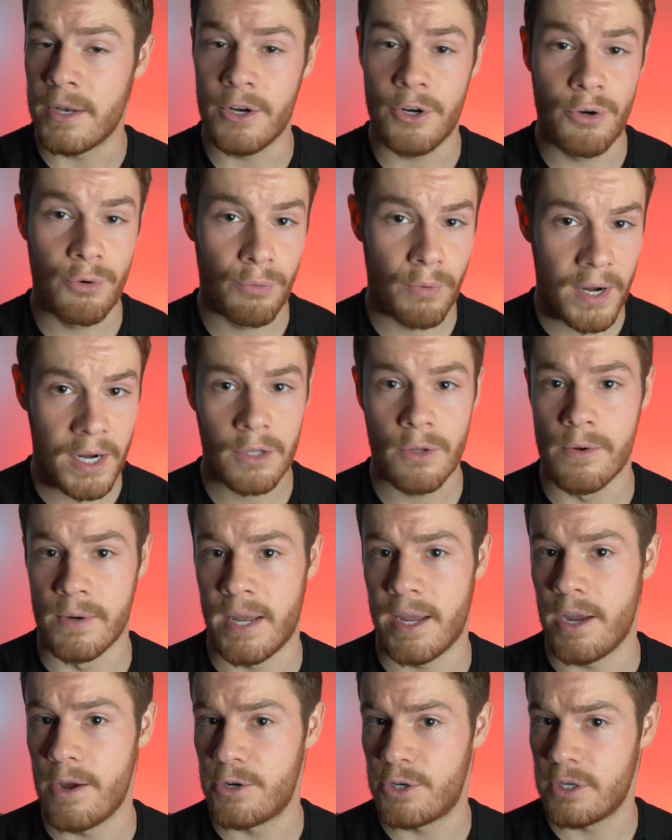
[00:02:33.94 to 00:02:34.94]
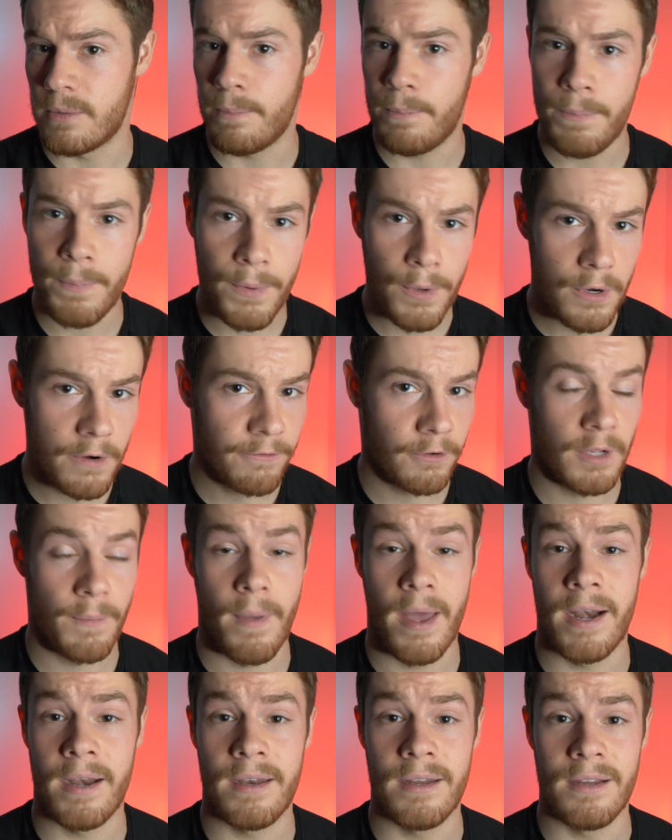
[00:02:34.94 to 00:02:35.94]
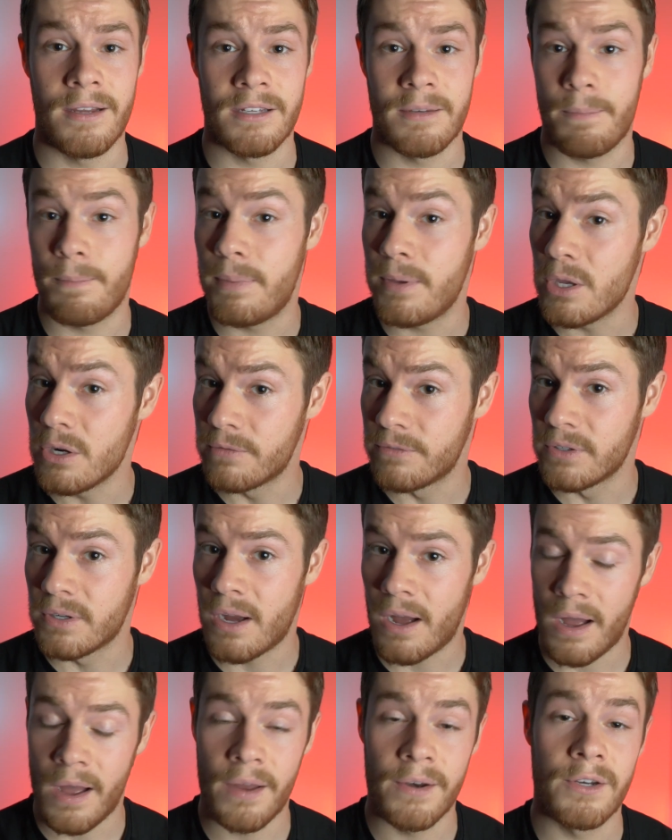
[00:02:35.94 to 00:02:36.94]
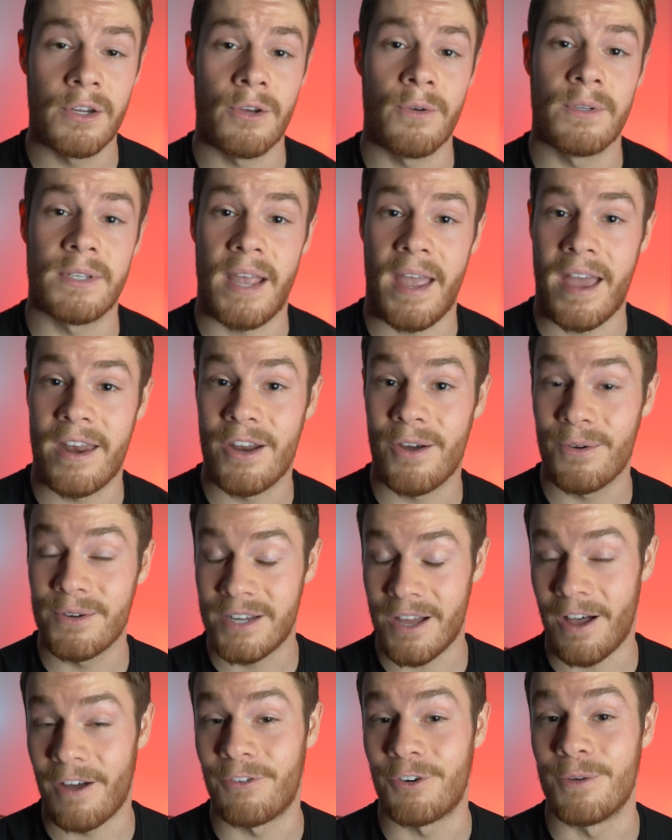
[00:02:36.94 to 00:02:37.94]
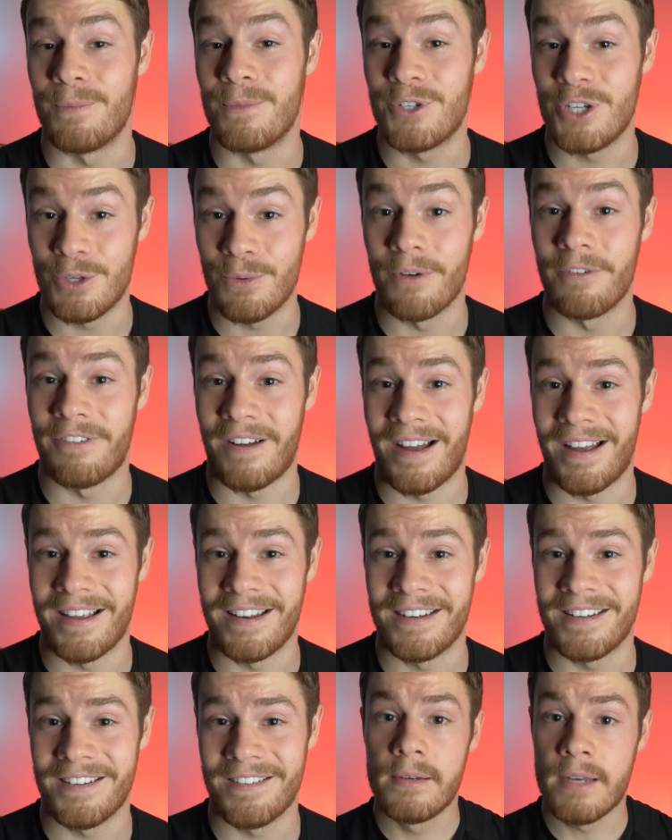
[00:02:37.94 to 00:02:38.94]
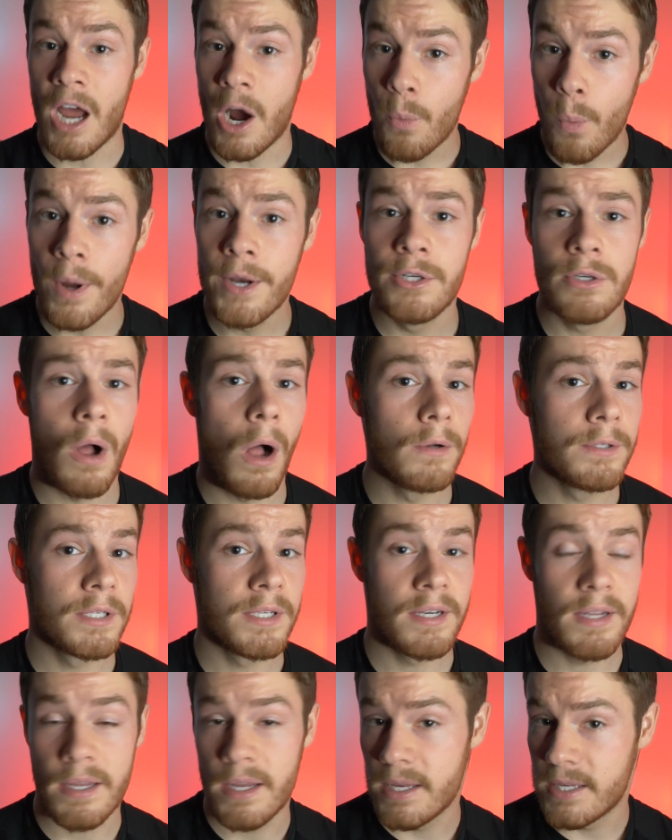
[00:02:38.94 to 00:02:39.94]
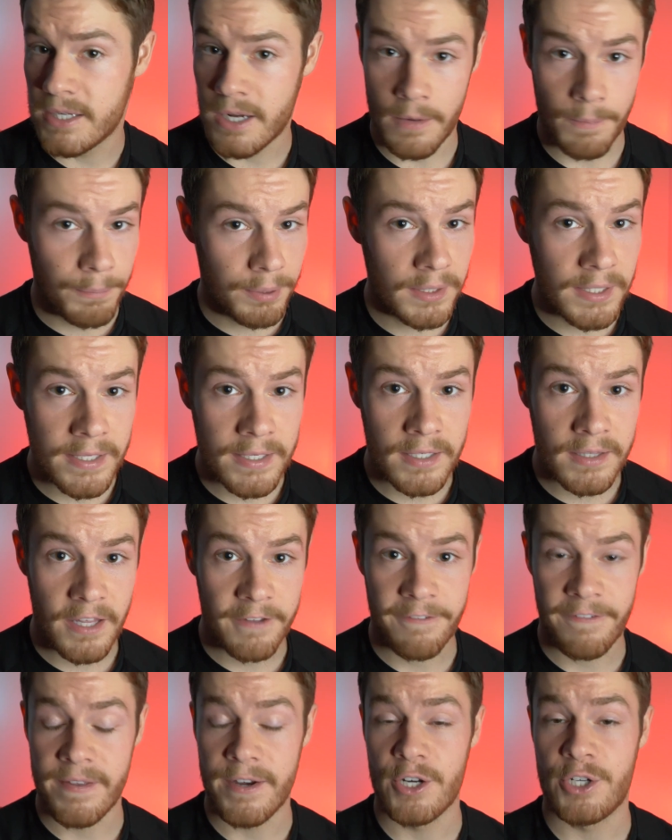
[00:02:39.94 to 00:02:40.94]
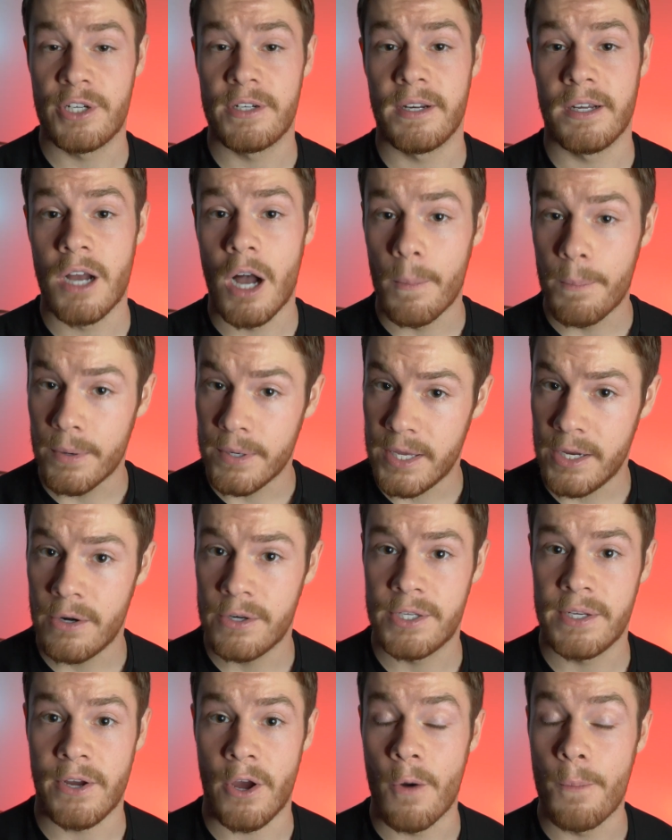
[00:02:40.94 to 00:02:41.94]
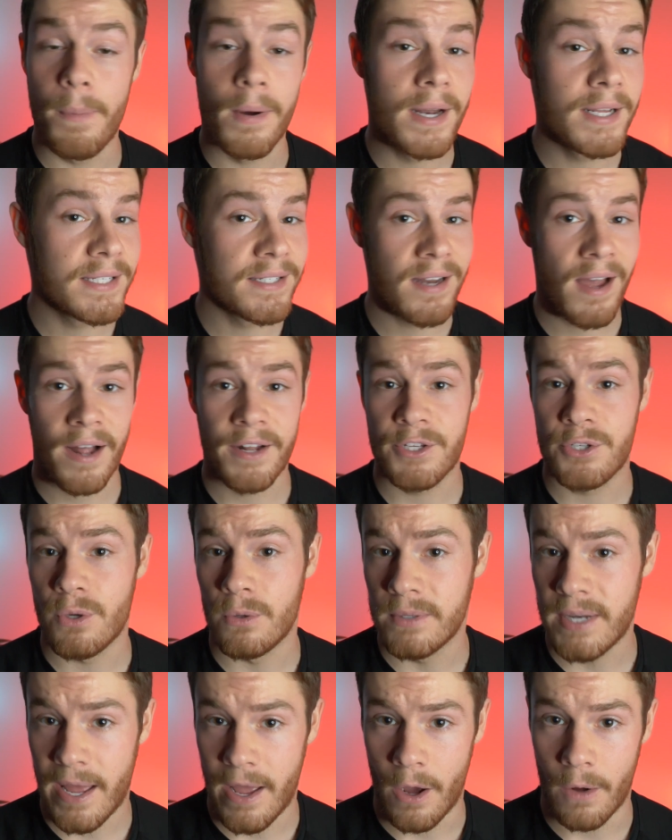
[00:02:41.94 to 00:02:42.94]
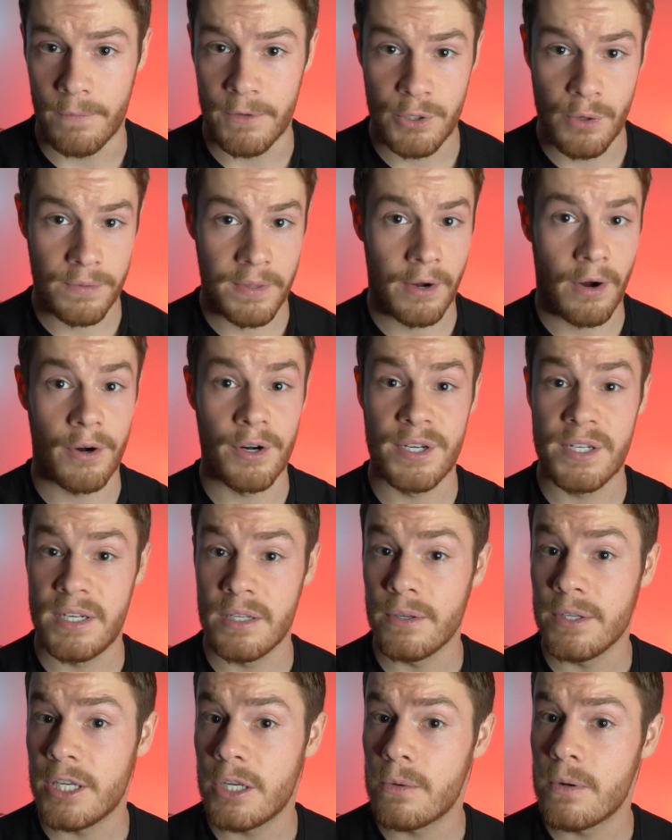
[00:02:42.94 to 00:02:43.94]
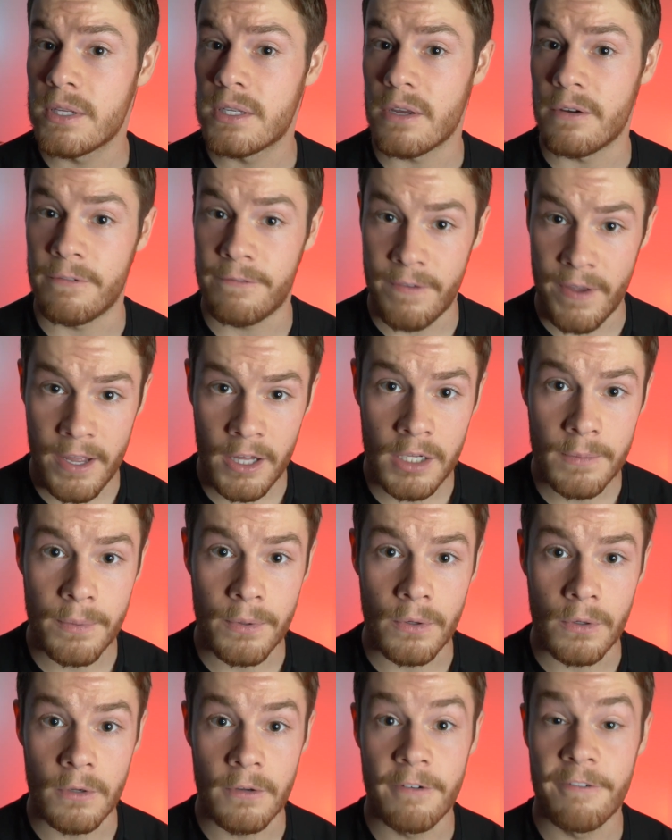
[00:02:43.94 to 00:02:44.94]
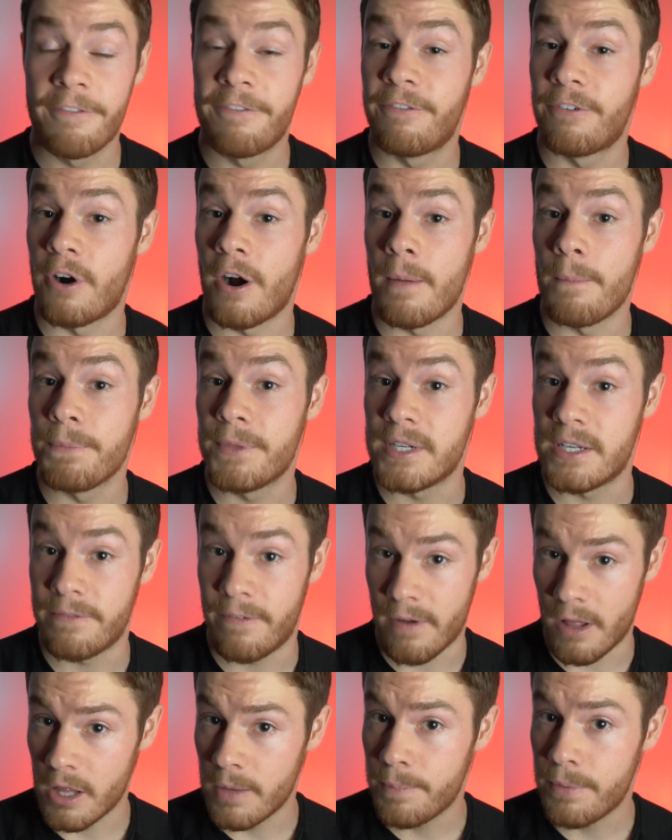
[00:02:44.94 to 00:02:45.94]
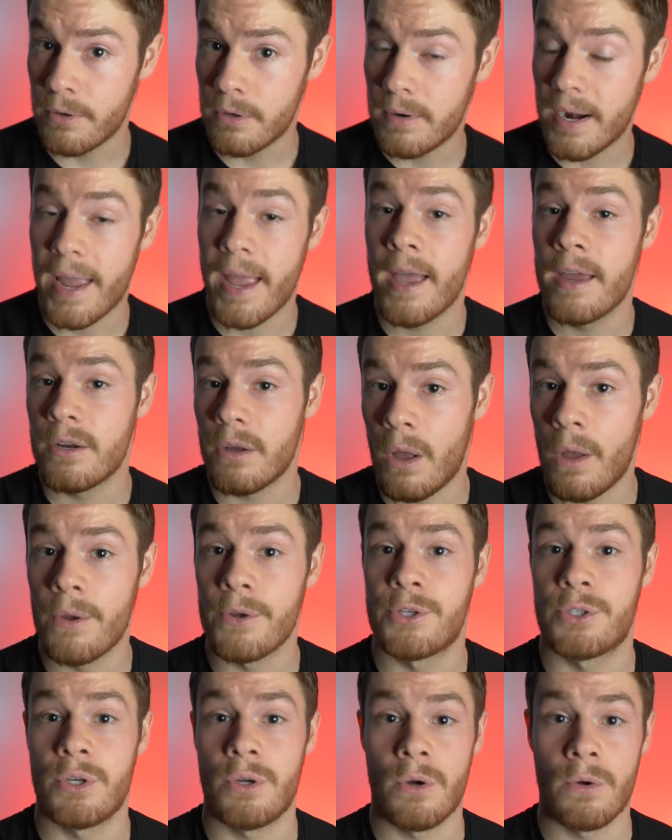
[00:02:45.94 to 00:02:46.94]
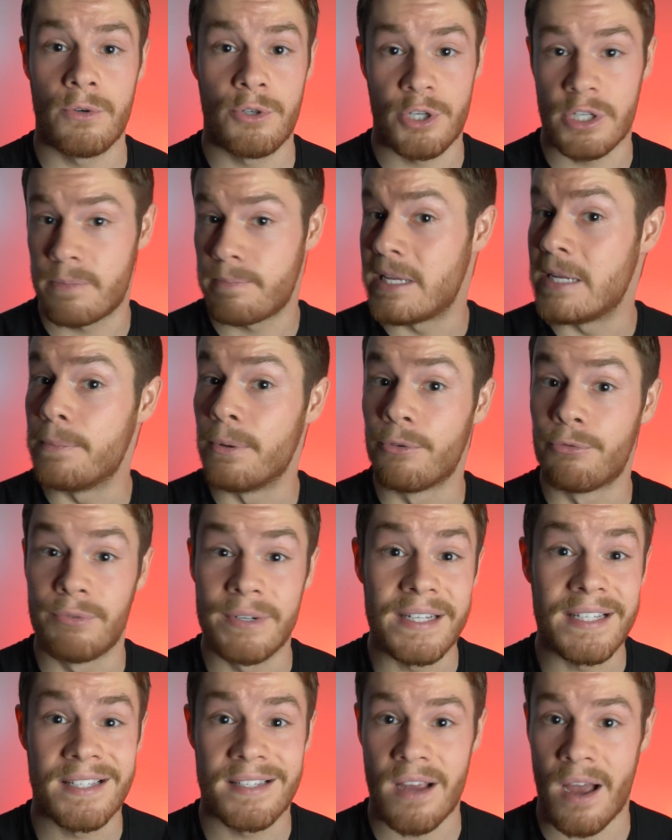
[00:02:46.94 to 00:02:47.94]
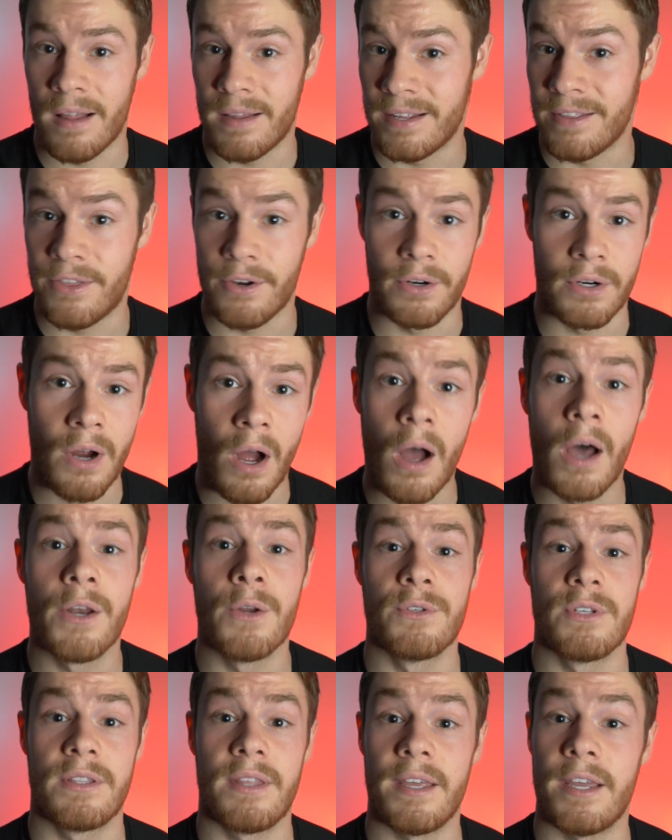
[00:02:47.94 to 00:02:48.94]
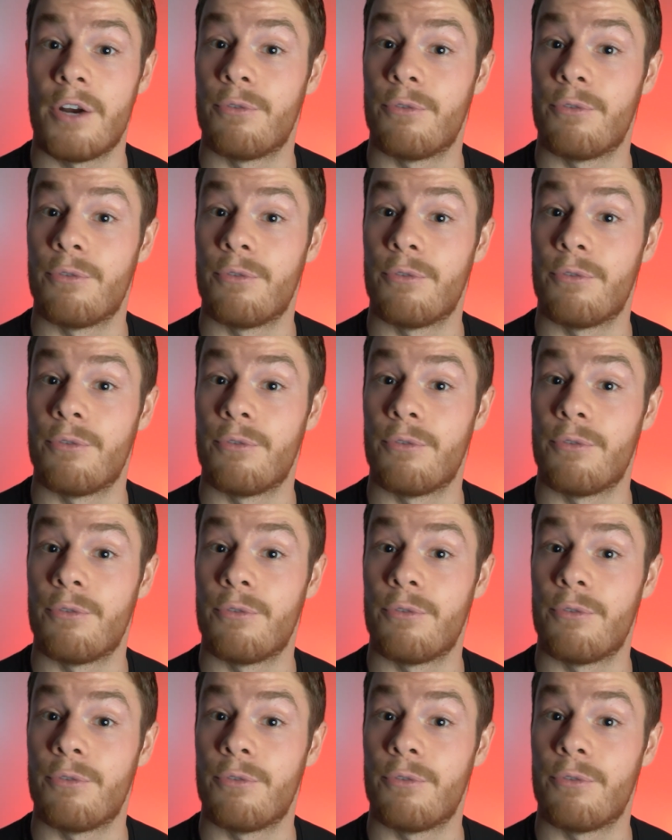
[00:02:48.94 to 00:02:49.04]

great location, beautiful amenities, beautiful condos and hotel rooms you will find. Now, One Dalton is completed. They finished it a couple years ago, but it's not sold out. So there are still units available from the developer and also just people reselling their condos that they